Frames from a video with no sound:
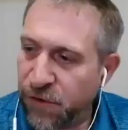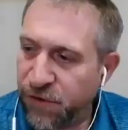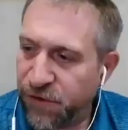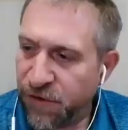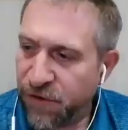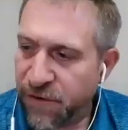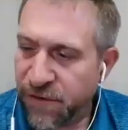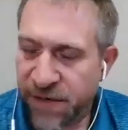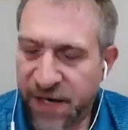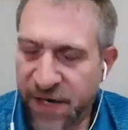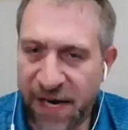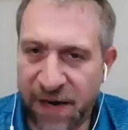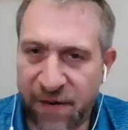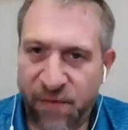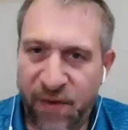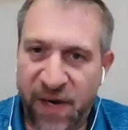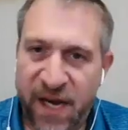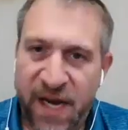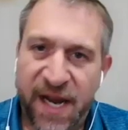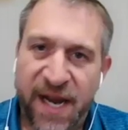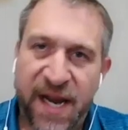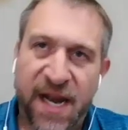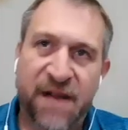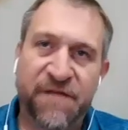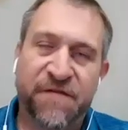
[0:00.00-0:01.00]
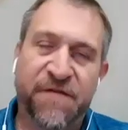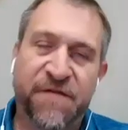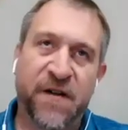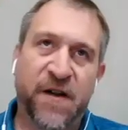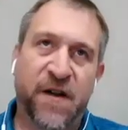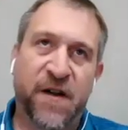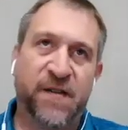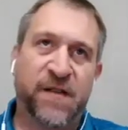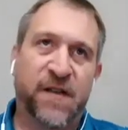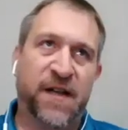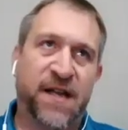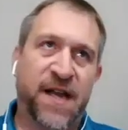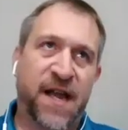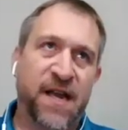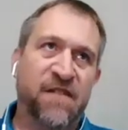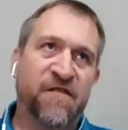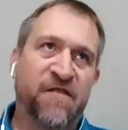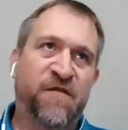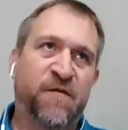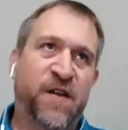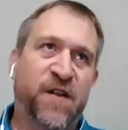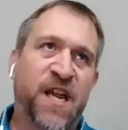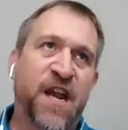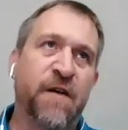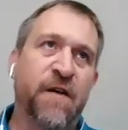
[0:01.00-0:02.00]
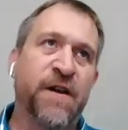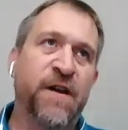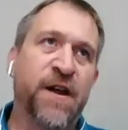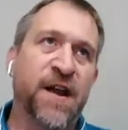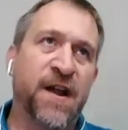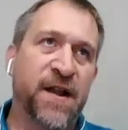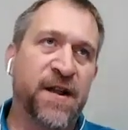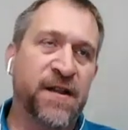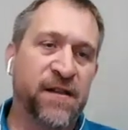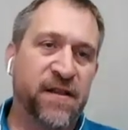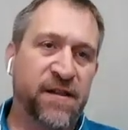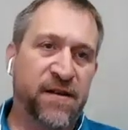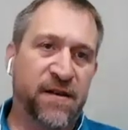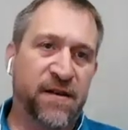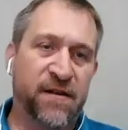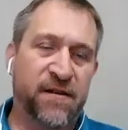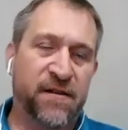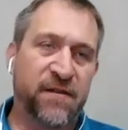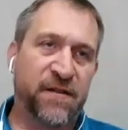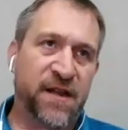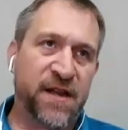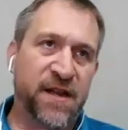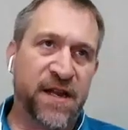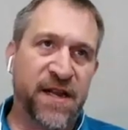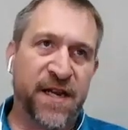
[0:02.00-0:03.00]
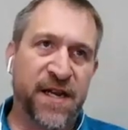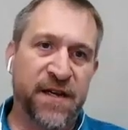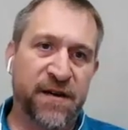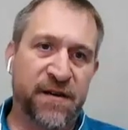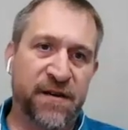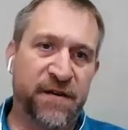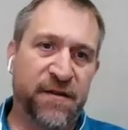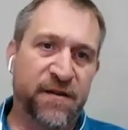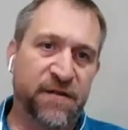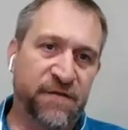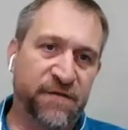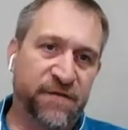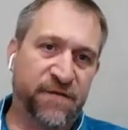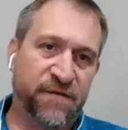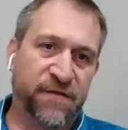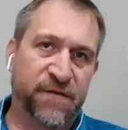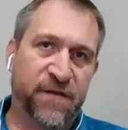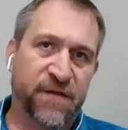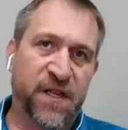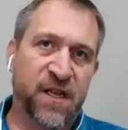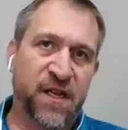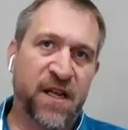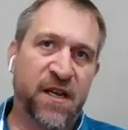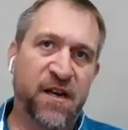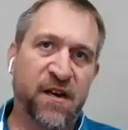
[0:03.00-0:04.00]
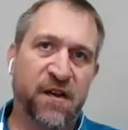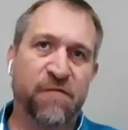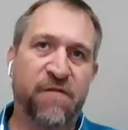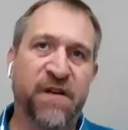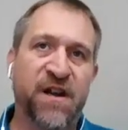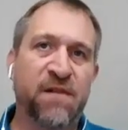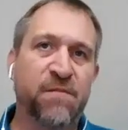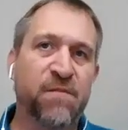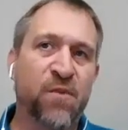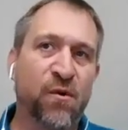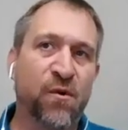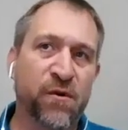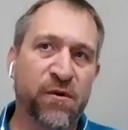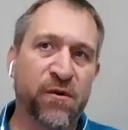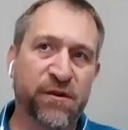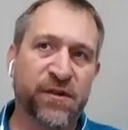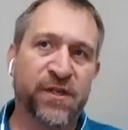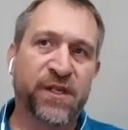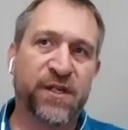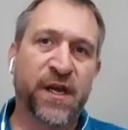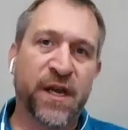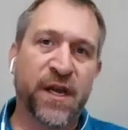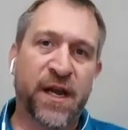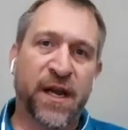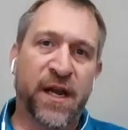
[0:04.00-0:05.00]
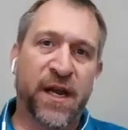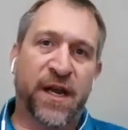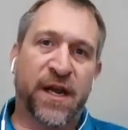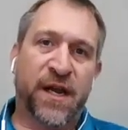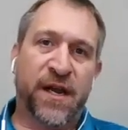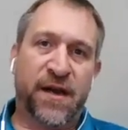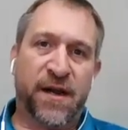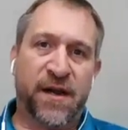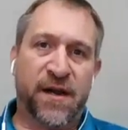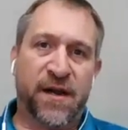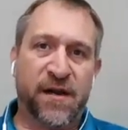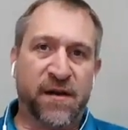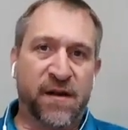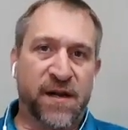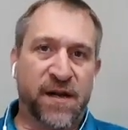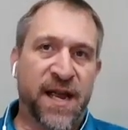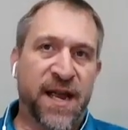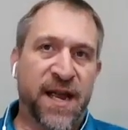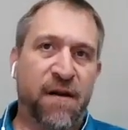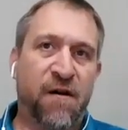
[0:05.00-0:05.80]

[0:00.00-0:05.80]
Sure. Yeah, we have to kind of carry on the line of the integrated motors. At